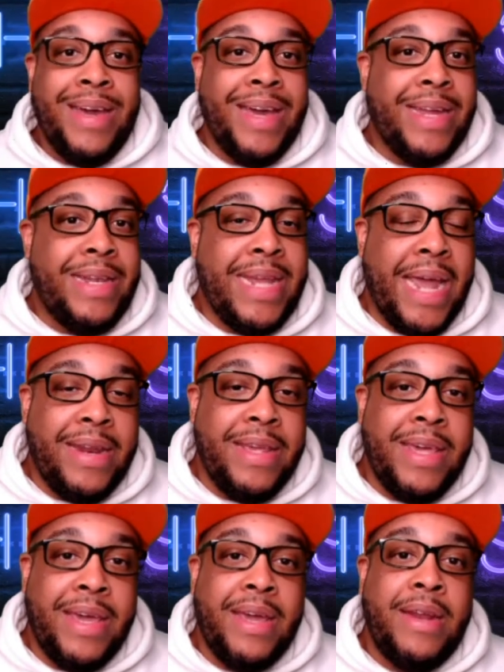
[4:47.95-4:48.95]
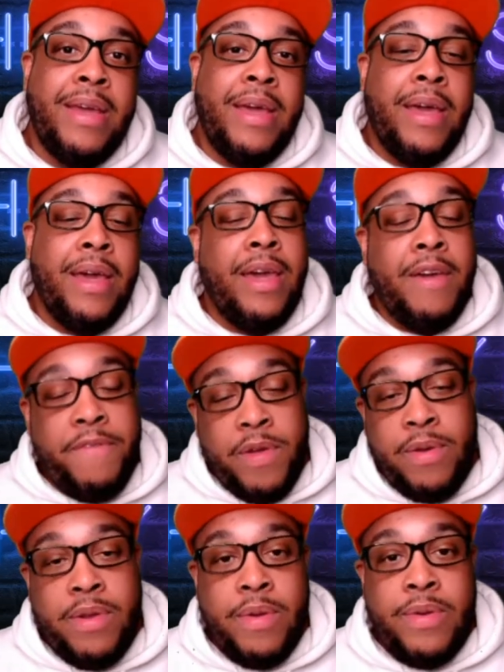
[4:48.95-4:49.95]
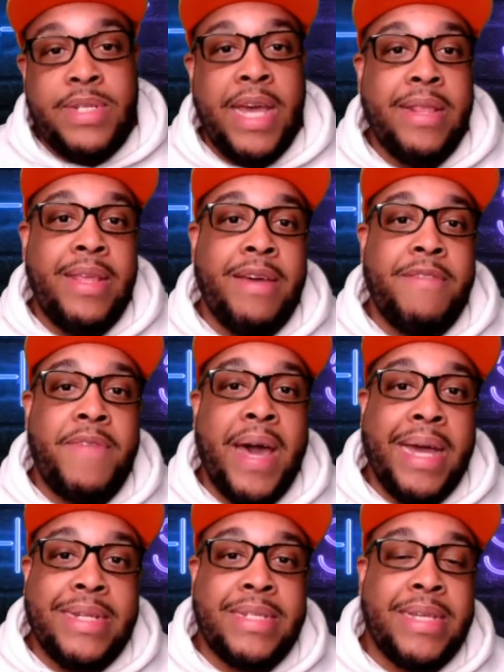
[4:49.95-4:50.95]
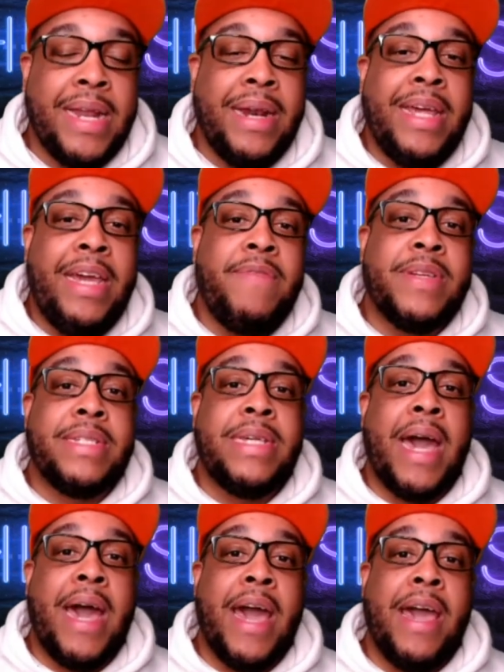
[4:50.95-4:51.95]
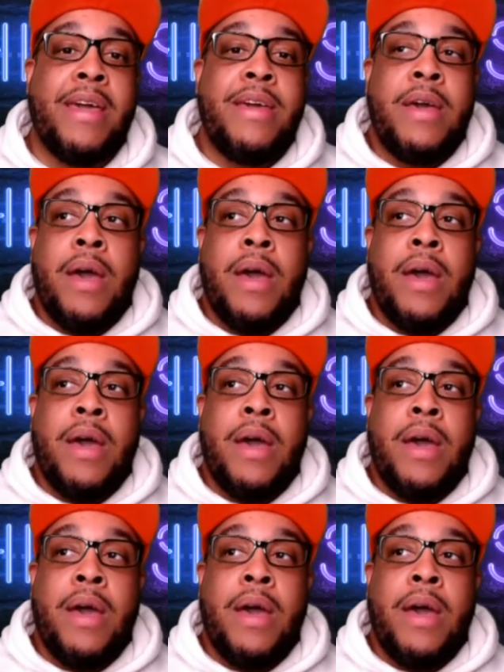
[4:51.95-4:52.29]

and date again, if you do take the advice and leave this guy,